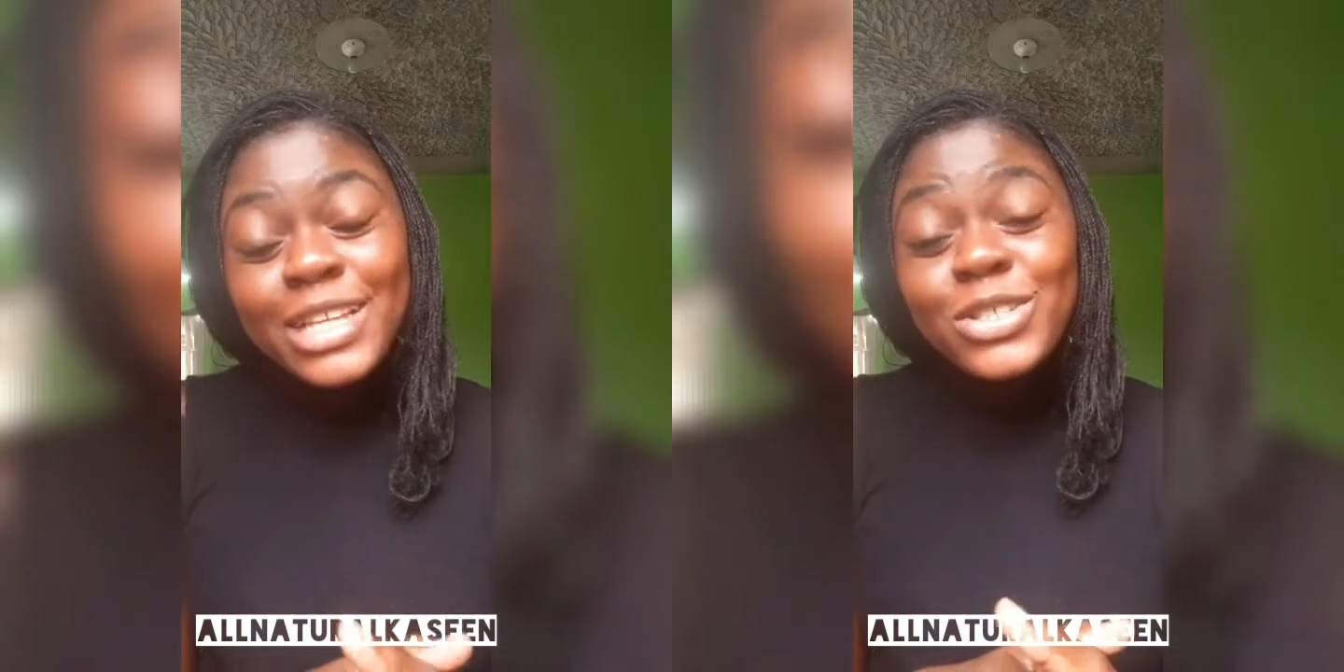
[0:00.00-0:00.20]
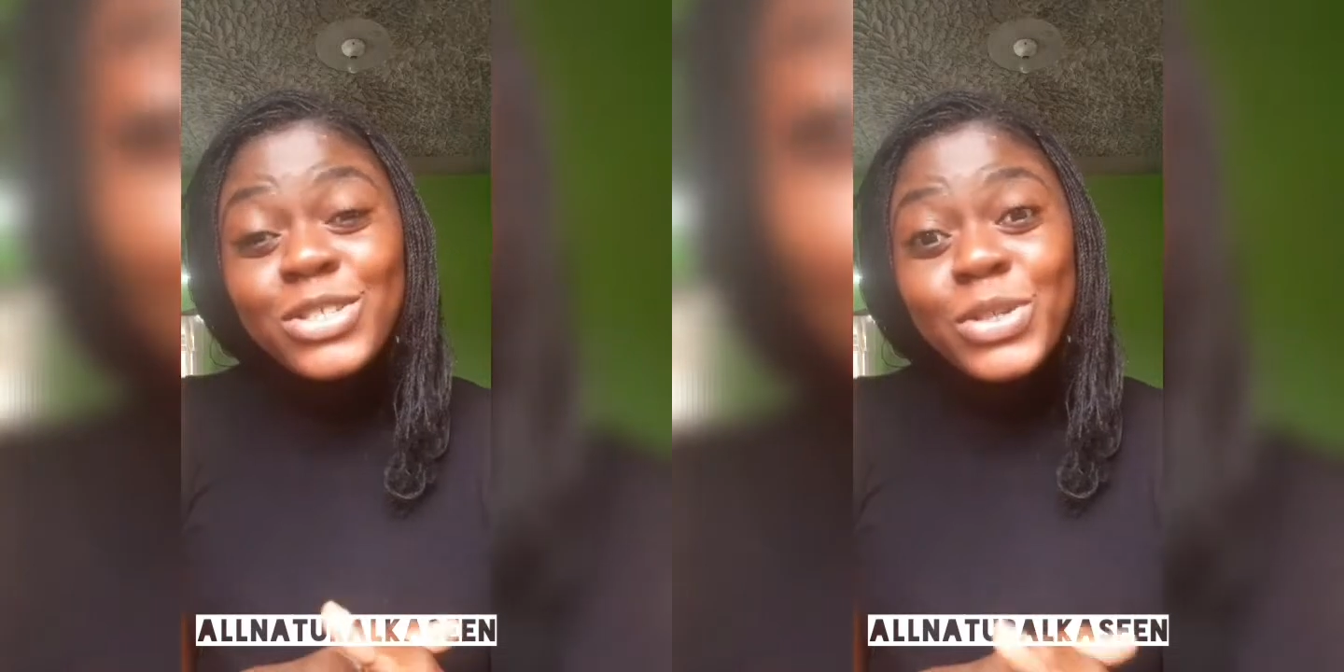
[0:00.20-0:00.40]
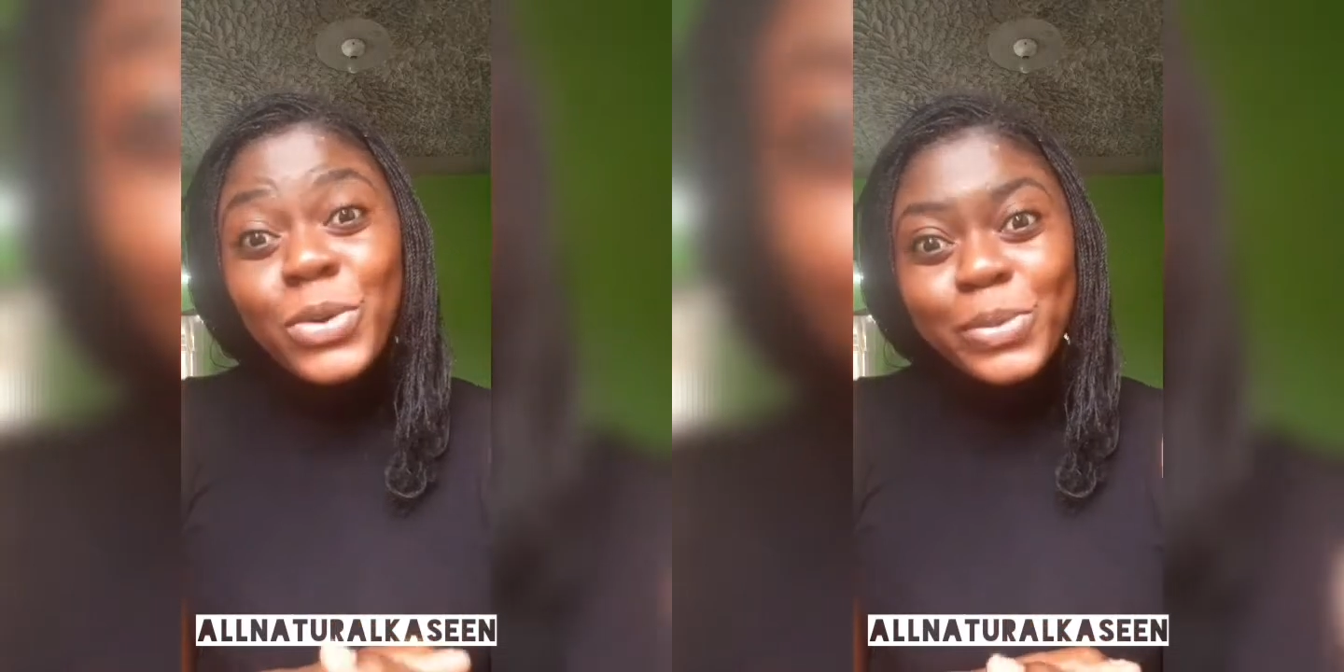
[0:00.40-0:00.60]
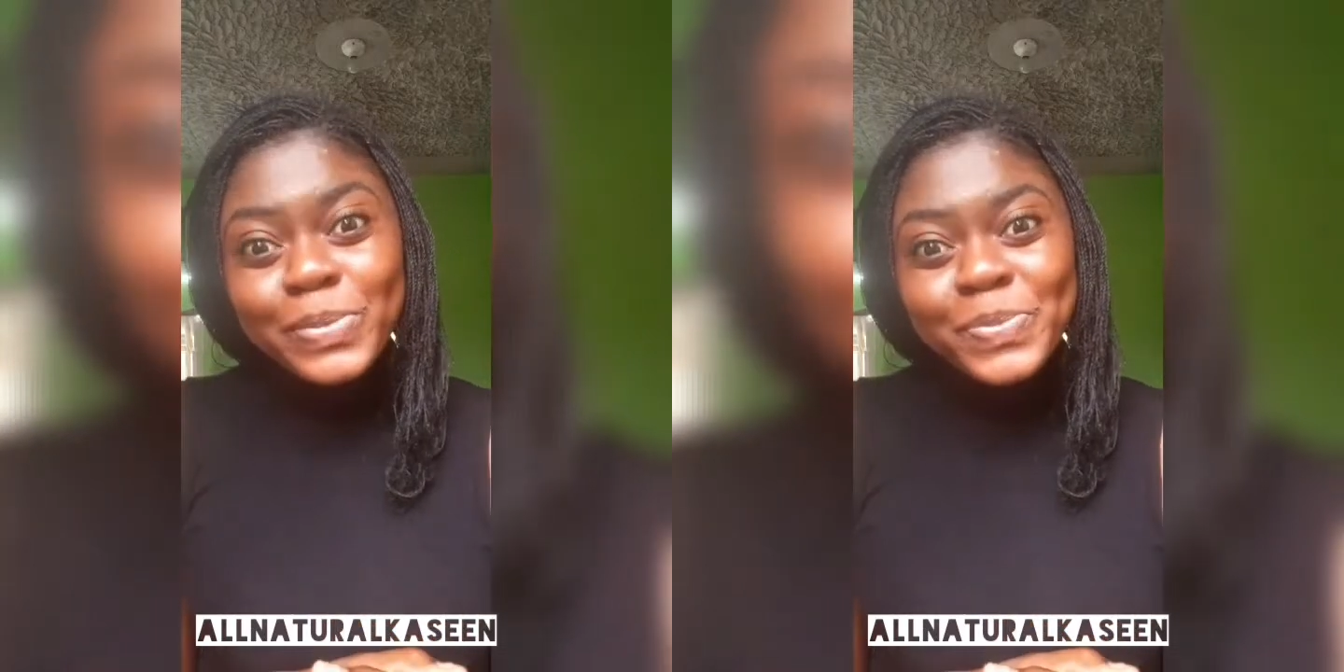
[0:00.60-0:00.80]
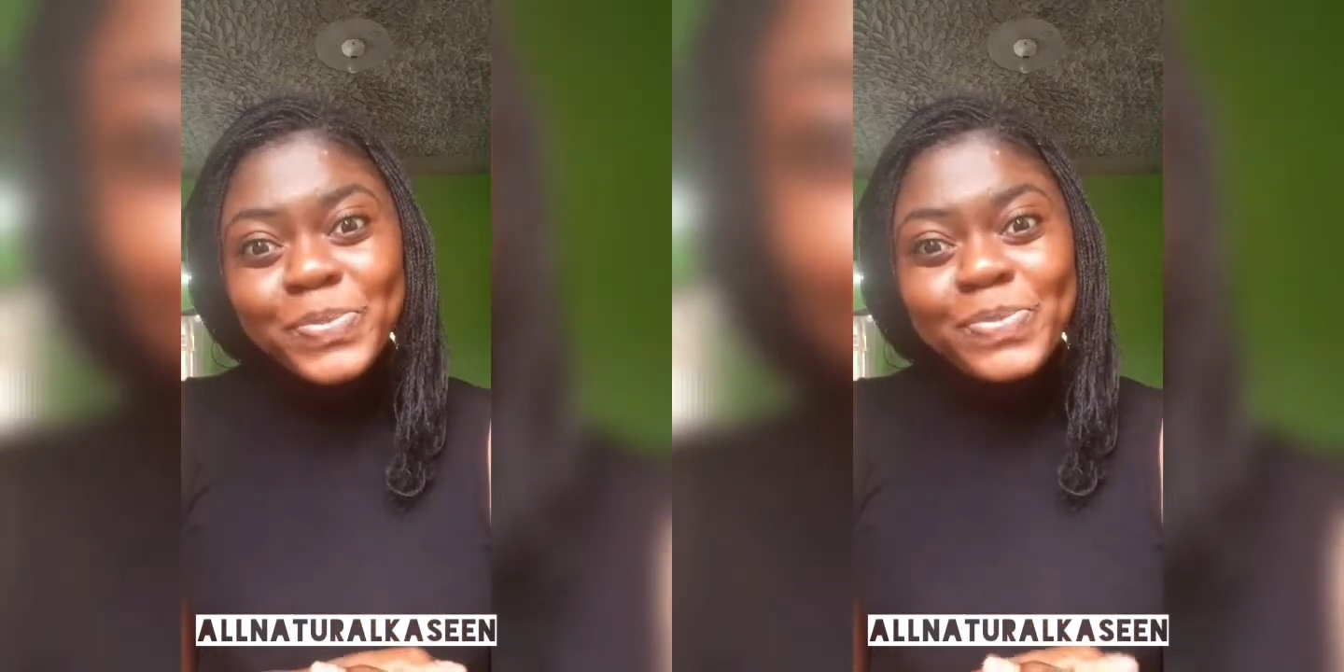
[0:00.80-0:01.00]
So,
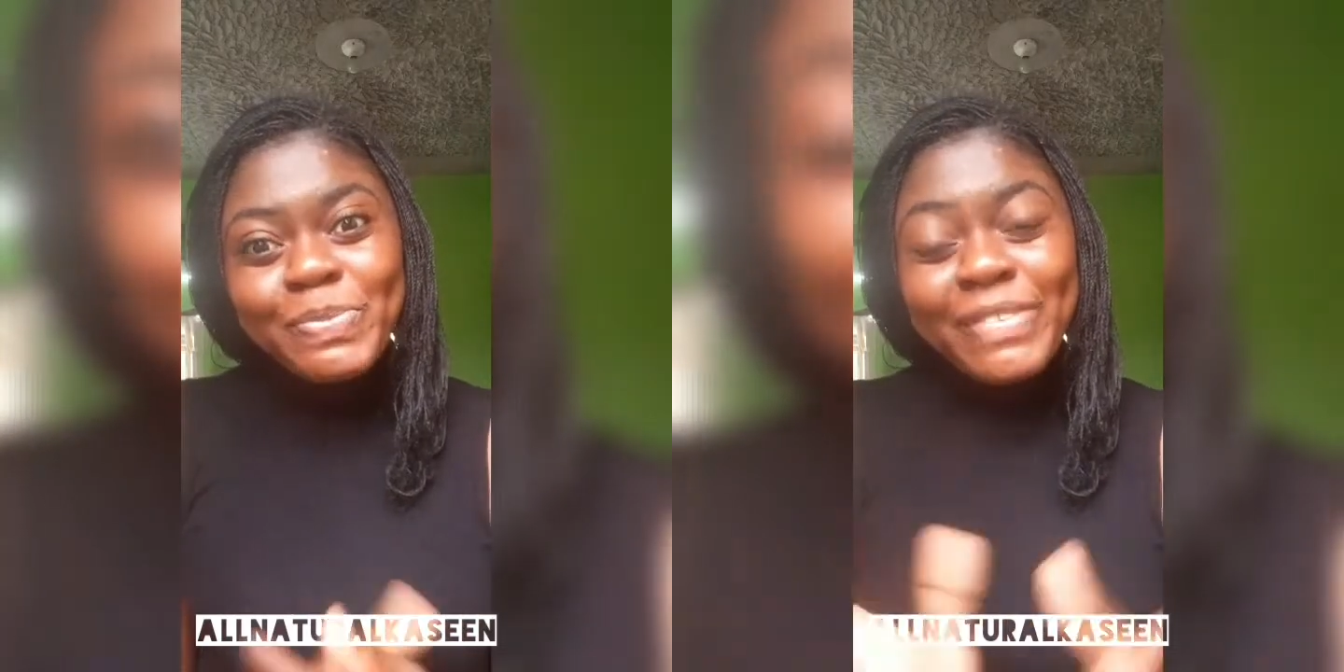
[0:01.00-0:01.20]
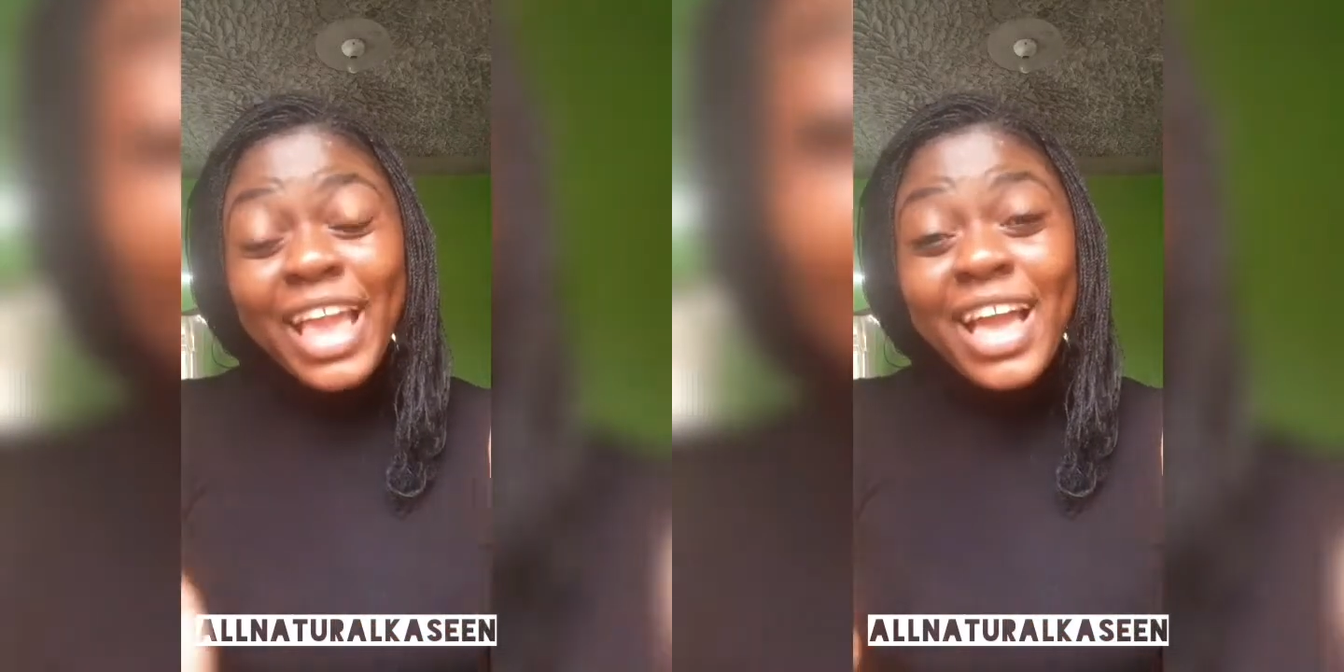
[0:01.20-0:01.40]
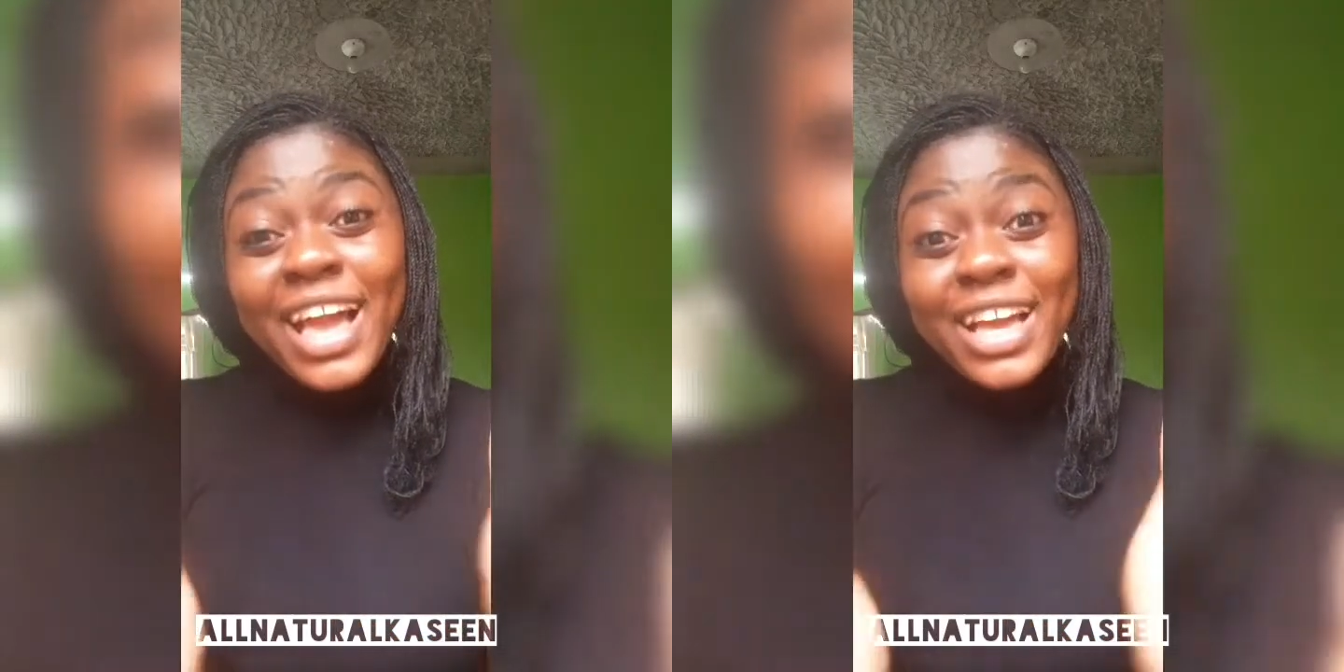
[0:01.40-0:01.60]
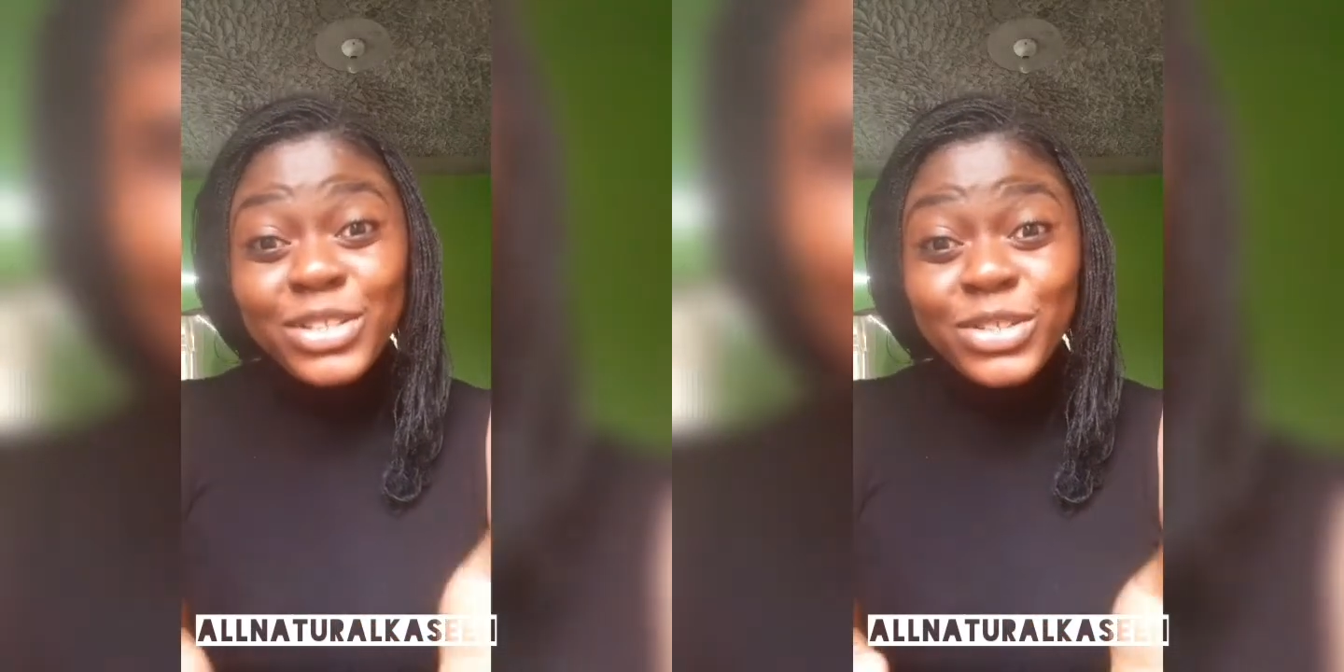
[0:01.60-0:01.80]
as